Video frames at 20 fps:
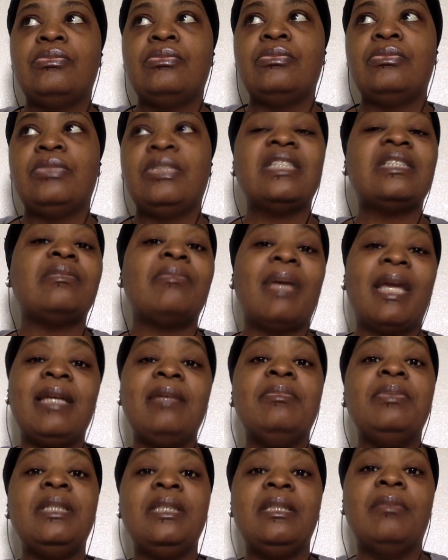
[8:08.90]
this may
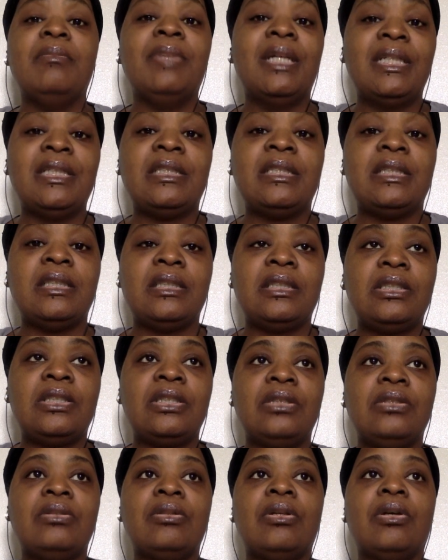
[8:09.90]
be the message.
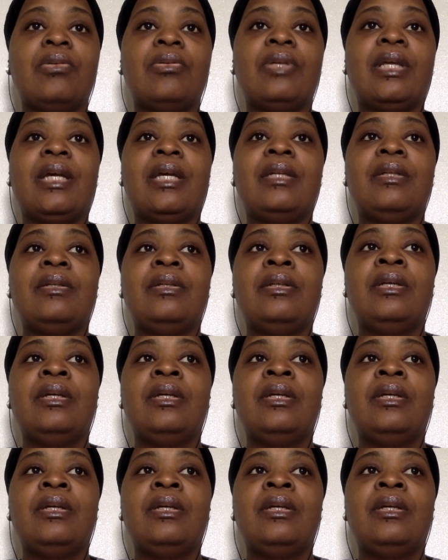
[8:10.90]
You know that